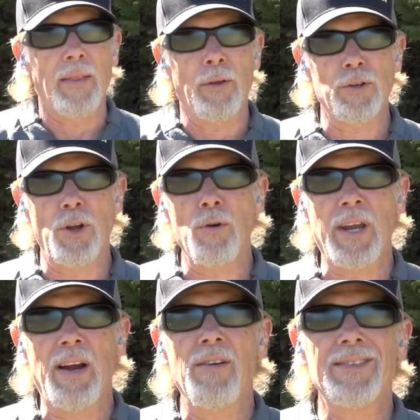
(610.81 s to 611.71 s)
There's no
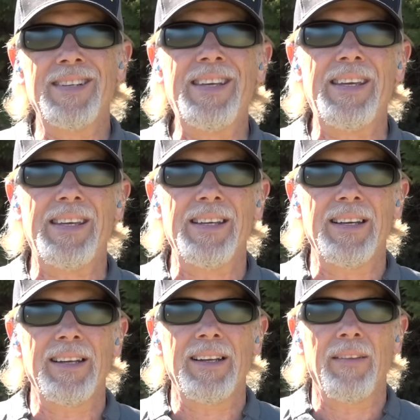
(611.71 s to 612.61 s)
guarantee
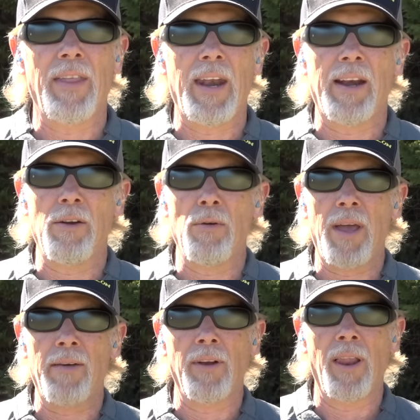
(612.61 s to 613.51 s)
that I don't
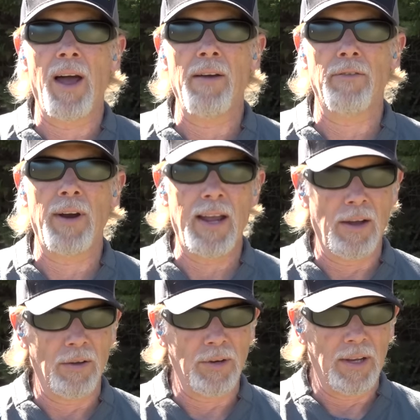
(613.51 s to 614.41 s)
have a live
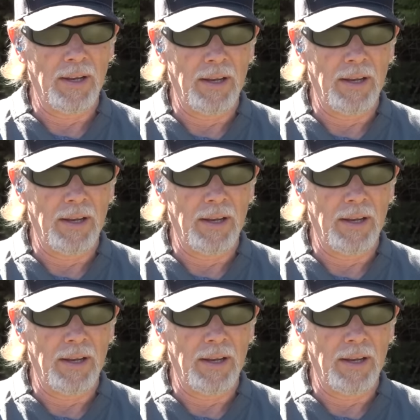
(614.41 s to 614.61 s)
round